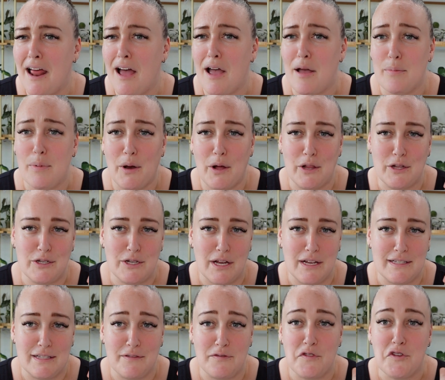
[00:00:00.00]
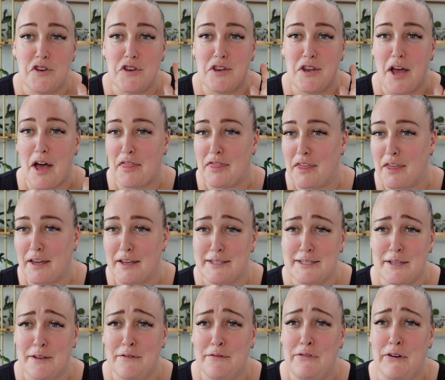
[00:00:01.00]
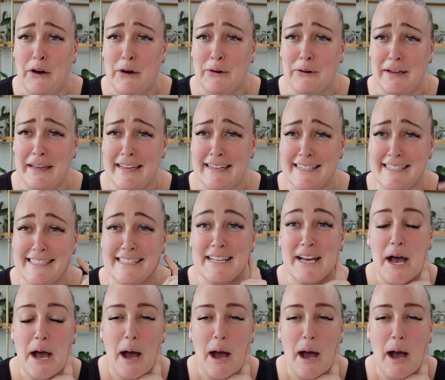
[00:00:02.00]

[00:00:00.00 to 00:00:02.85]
I apologize if nothing is in focus.